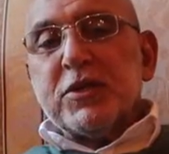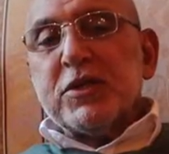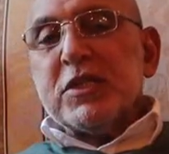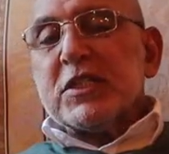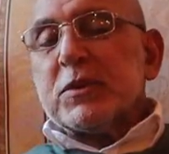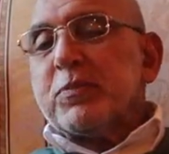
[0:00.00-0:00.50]
In
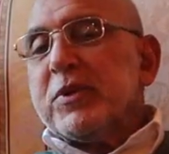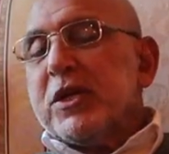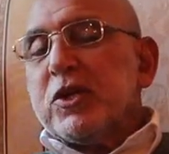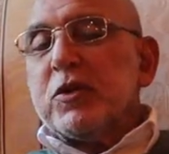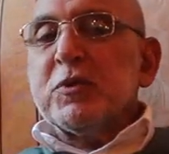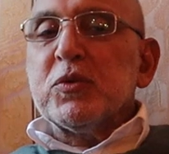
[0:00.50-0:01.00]
this
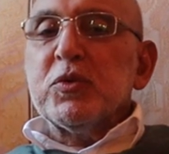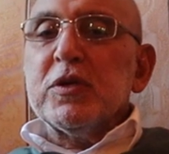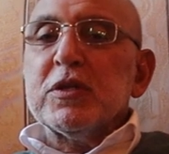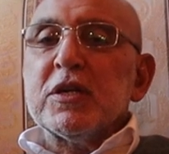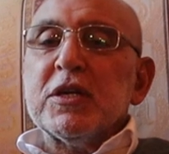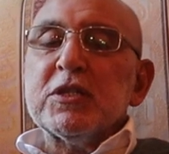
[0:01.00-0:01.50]
period
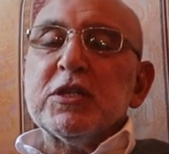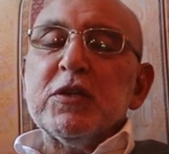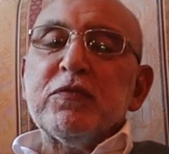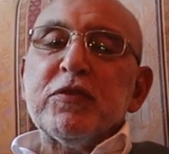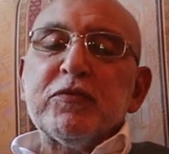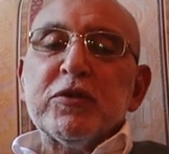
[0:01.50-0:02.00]
between
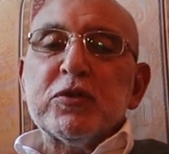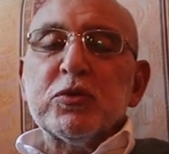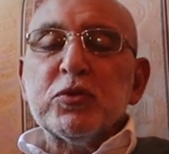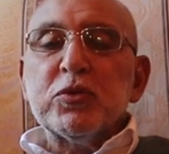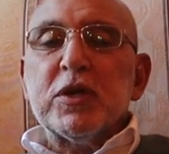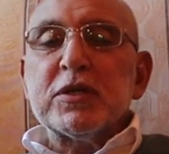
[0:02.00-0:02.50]

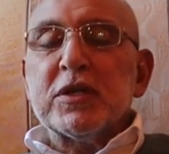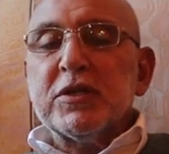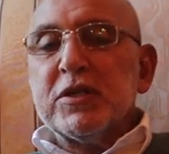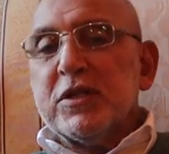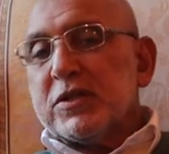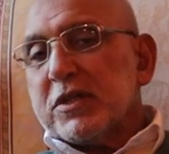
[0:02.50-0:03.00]
1952 and
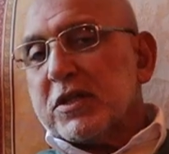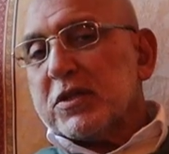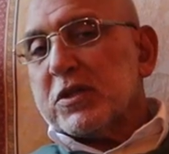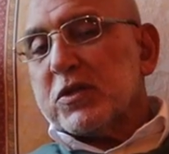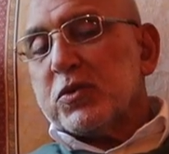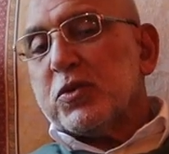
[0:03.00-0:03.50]

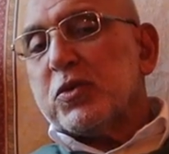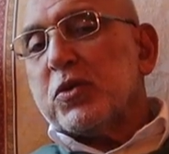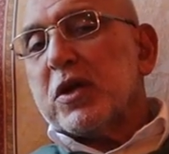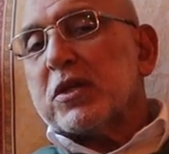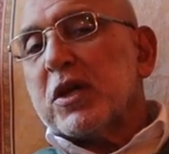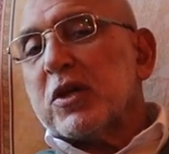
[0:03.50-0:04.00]
1962,
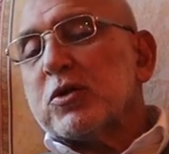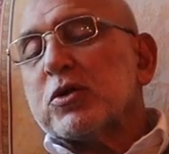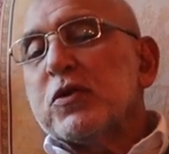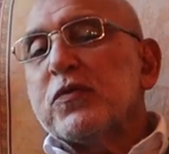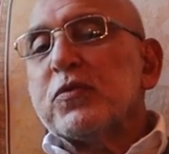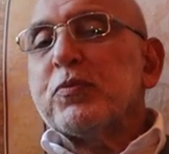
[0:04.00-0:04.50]
there's a
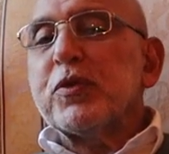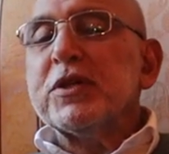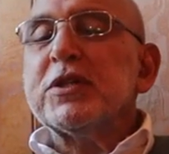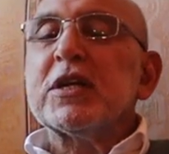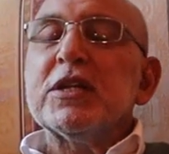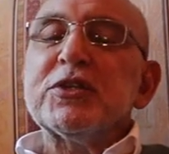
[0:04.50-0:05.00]
lot of
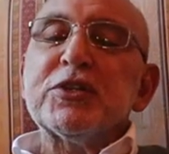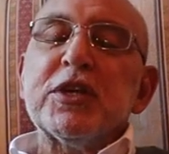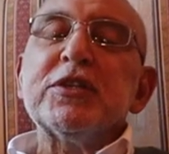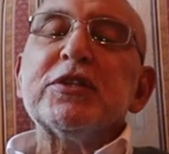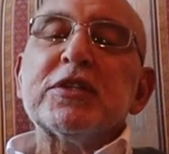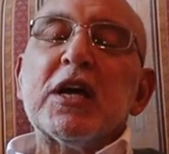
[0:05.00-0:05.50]
political
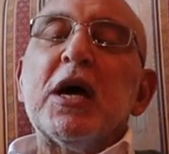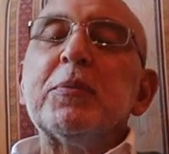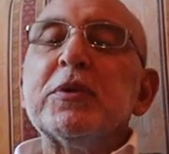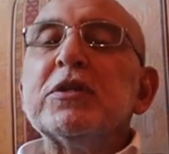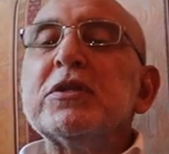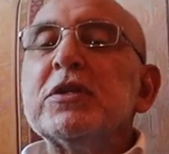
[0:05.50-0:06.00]
change that
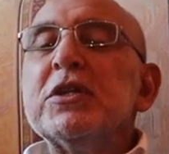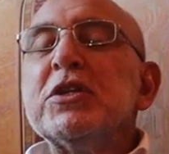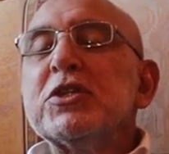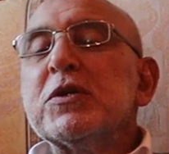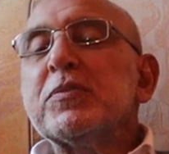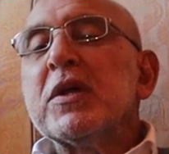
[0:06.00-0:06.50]
happened in
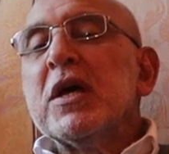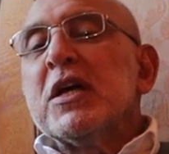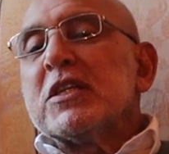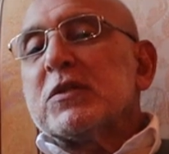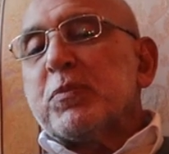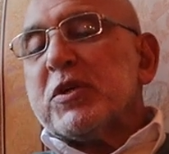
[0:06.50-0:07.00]
Egypt,
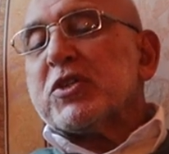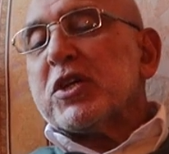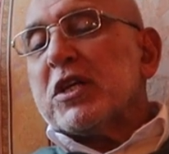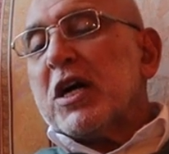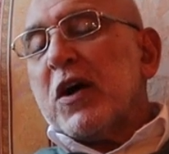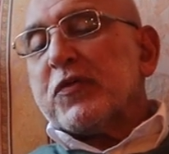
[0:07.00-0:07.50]

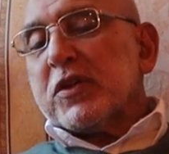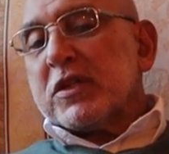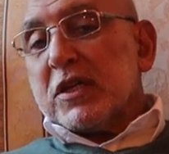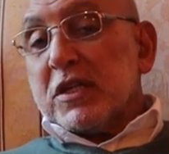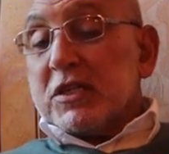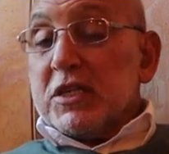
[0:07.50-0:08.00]
especially after
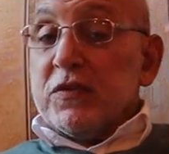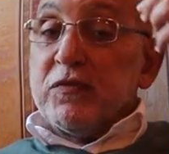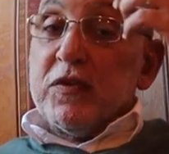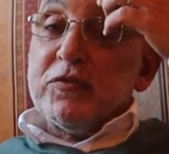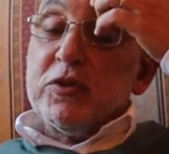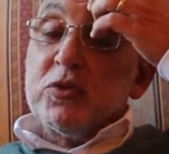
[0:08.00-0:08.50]
the
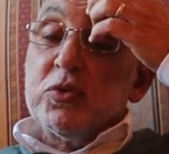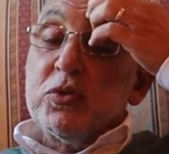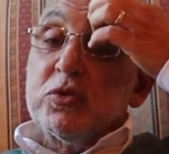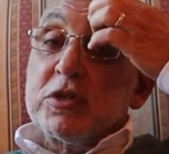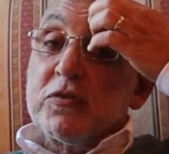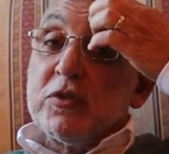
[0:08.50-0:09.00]

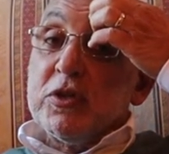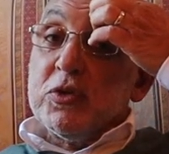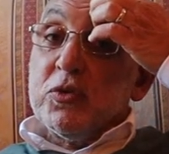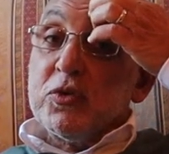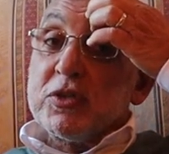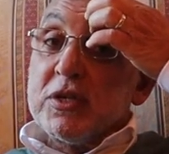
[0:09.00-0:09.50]
1952
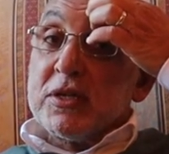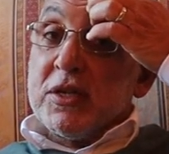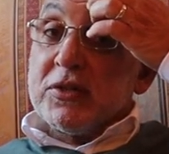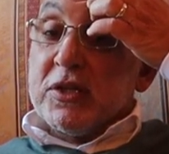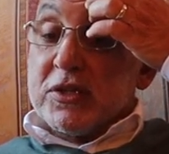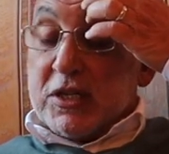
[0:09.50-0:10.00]
revolution
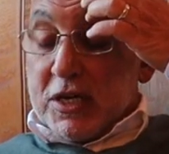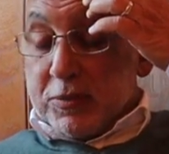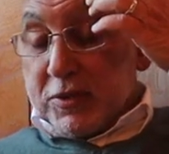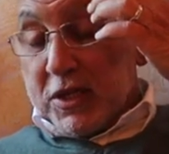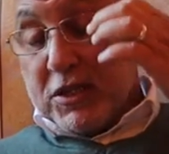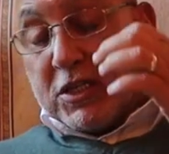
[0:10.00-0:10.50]
at that
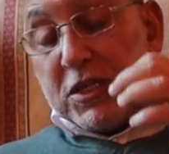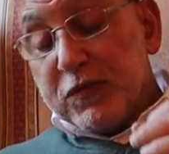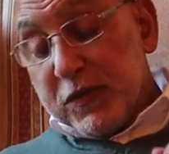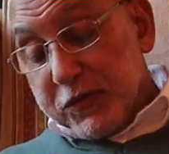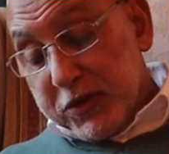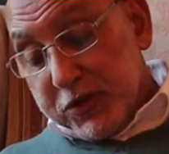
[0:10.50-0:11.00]
time.
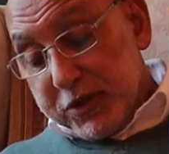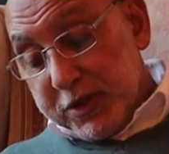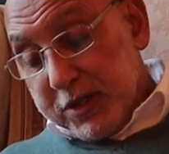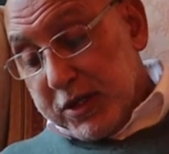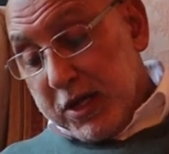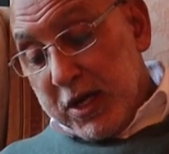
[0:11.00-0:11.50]

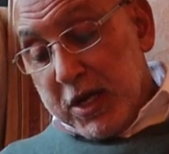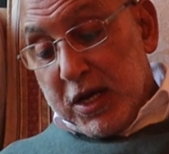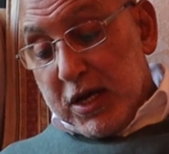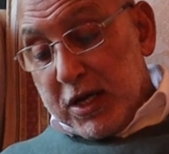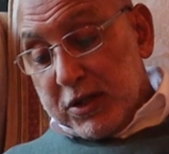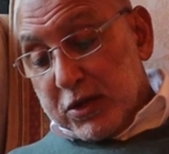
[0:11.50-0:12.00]
1953,
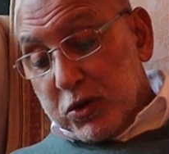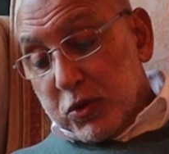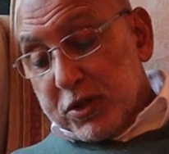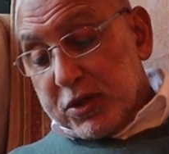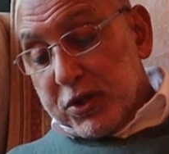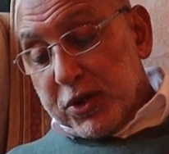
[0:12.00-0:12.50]
and
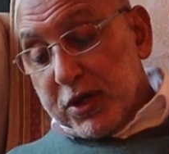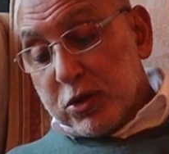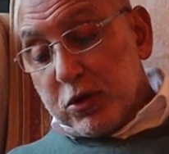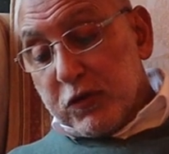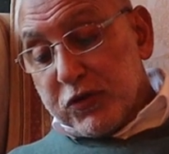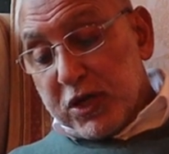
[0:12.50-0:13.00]

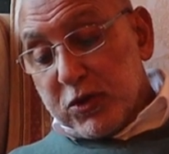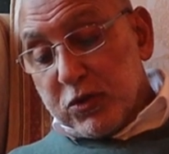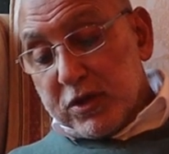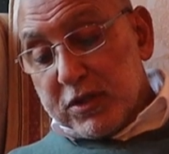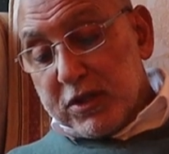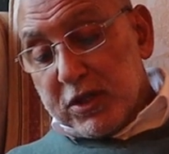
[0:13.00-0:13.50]
23rd of
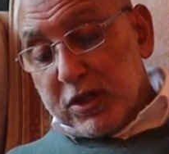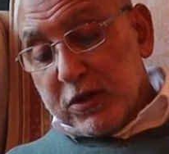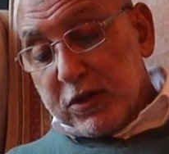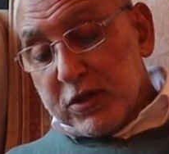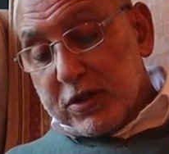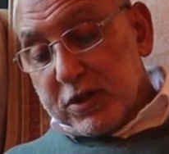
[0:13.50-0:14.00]
January
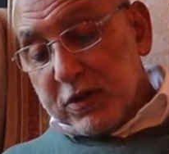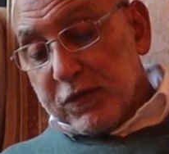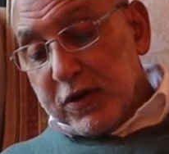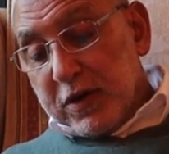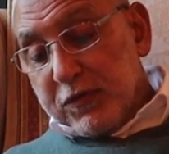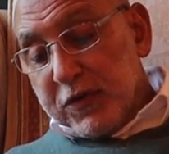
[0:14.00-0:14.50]

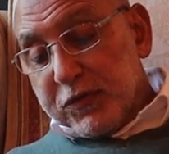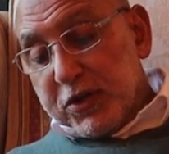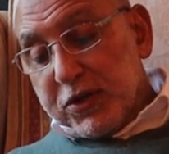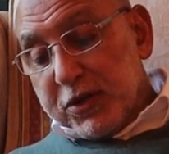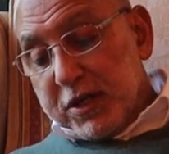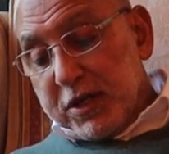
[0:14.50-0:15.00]

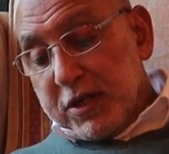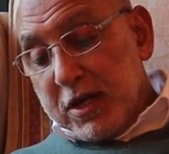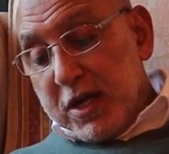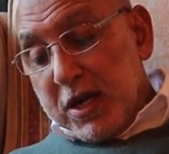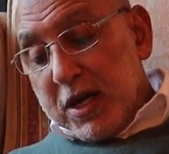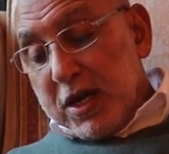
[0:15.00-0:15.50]
1953,
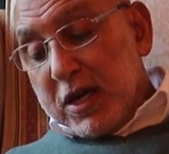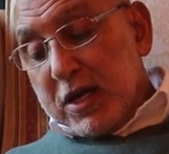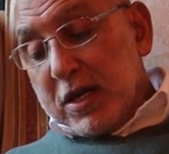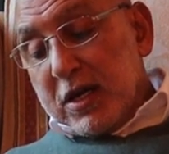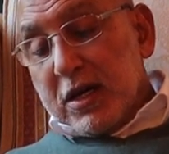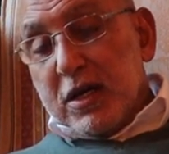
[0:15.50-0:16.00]

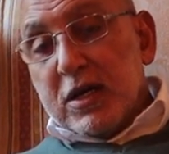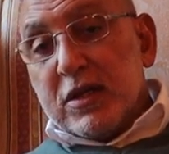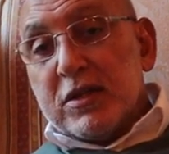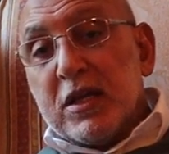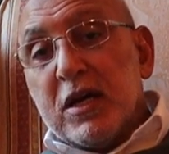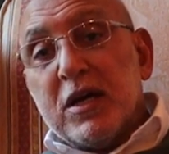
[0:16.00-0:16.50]

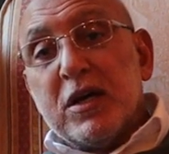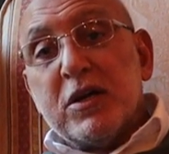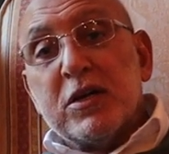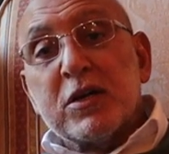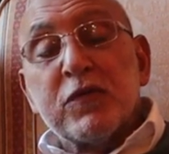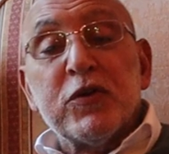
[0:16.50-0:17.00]
the
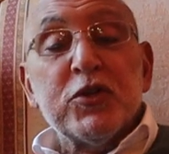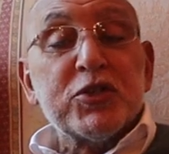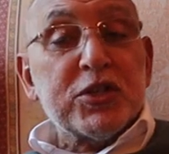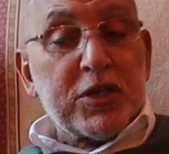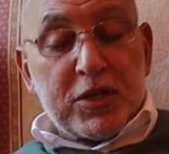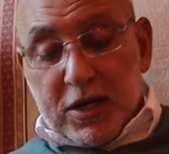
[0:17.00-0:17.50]

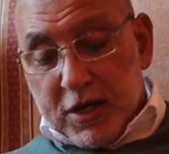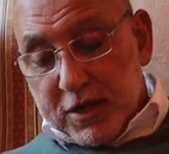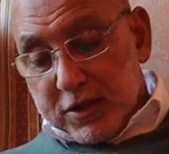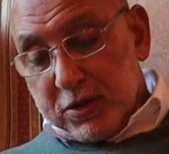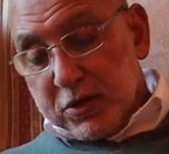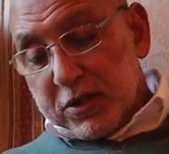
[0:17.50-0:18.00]
Revolutionary
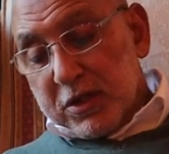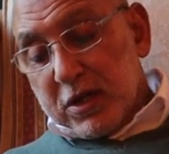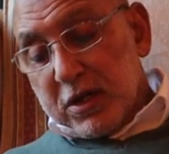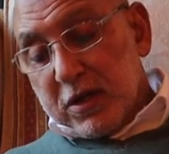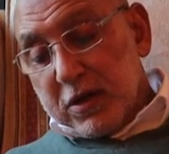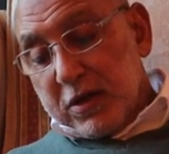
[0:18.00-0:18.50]
Guard, or
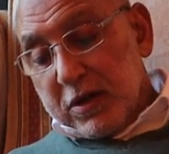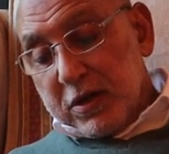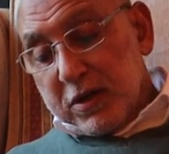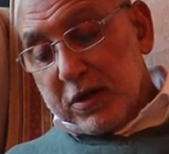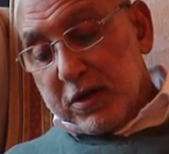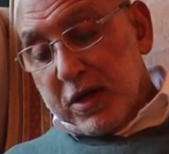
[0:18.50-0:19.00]

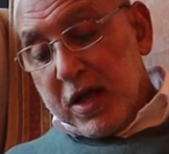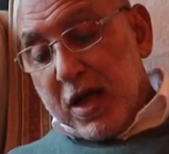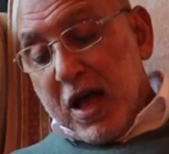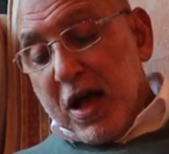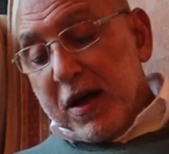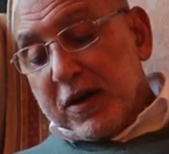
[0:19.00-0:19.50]
the
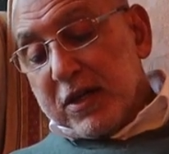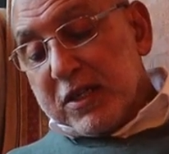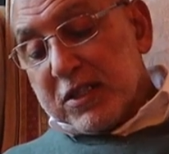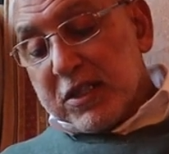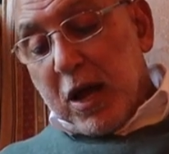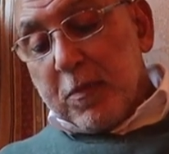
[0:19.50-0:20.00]

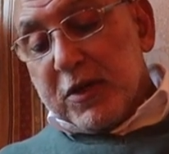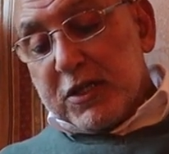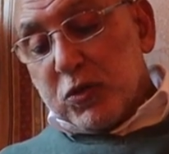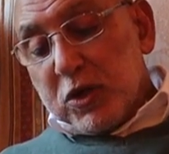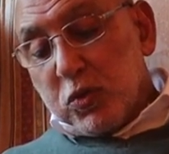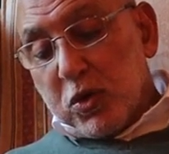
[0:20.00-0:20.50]

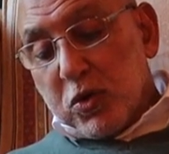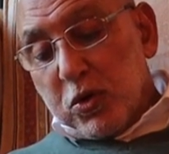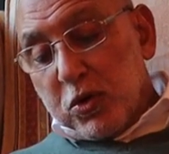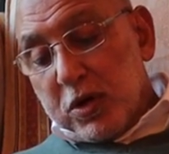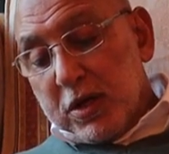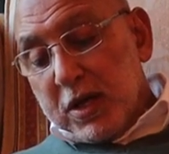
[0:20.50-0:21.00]
established what we
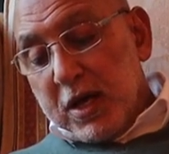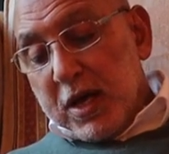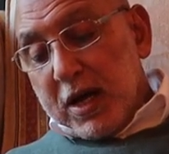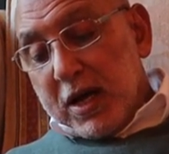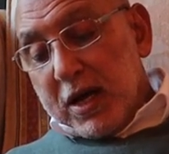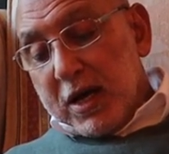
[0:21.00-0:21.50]
call
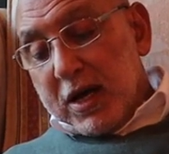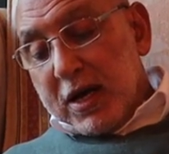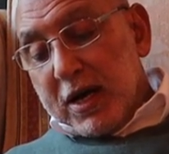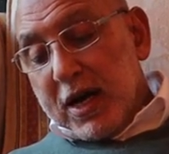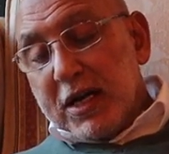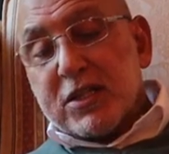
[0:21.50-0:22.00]

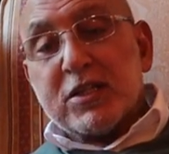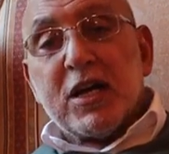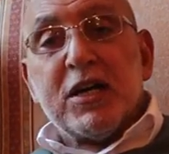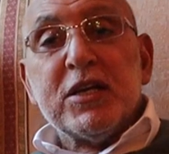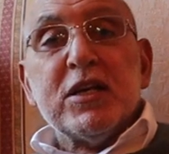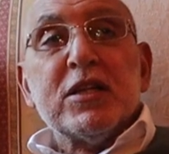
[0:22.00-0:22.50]
Hayat
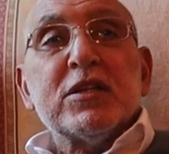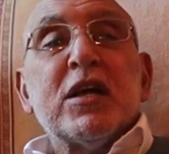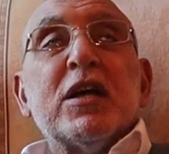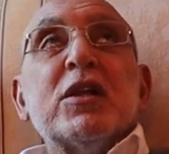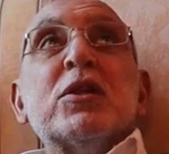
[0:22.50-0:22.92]
Tahrir,